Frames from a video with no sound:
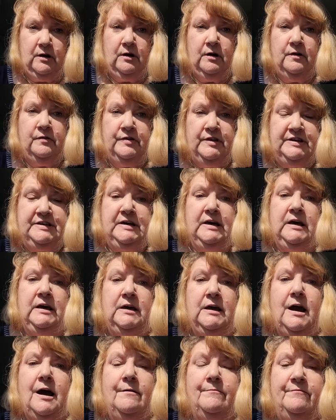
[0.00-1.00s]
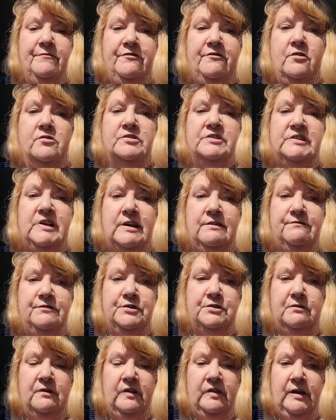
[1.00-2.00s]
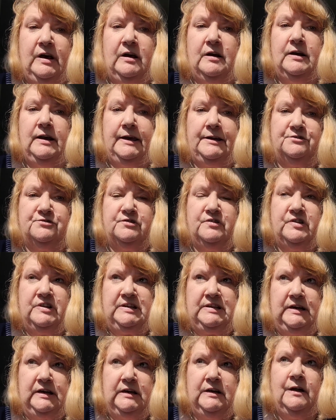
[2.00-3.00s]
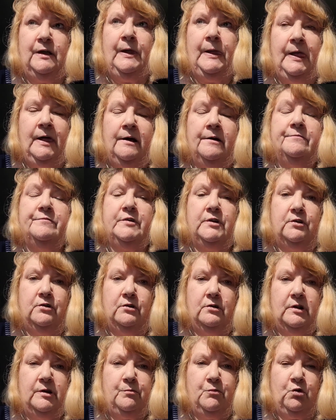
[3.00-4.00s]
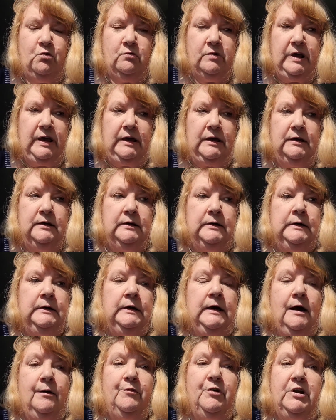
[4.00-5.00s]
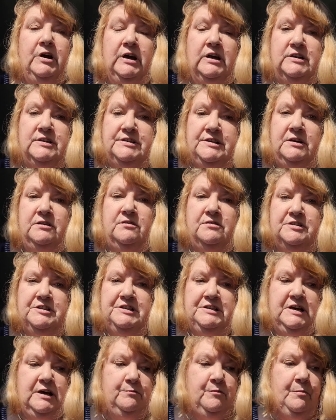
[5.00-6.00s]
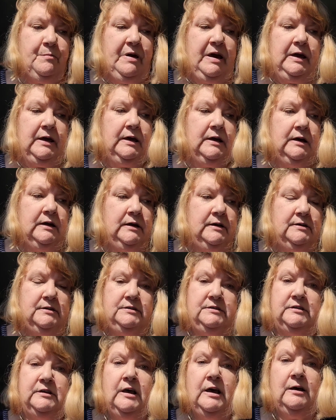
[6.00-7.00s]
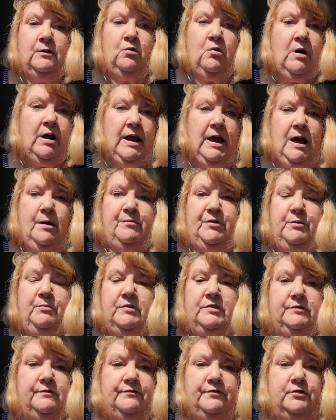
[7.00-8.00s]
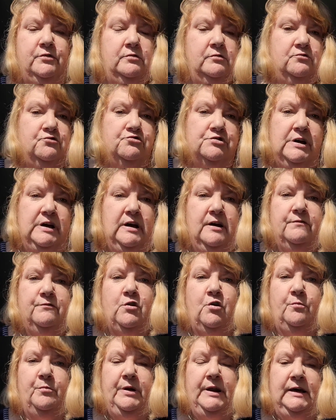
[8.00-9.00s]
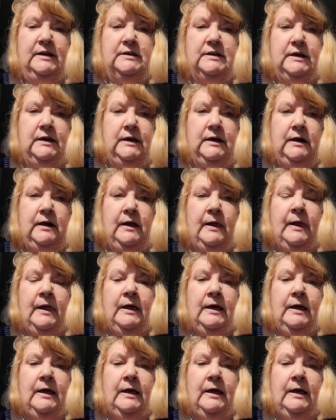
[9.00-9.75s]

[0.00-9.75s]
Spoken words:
in the day. I'm far safer doing that later in the day than early morning. I'm going to continue to take my painkillers. Quite happy with the food and drink I've got planned here,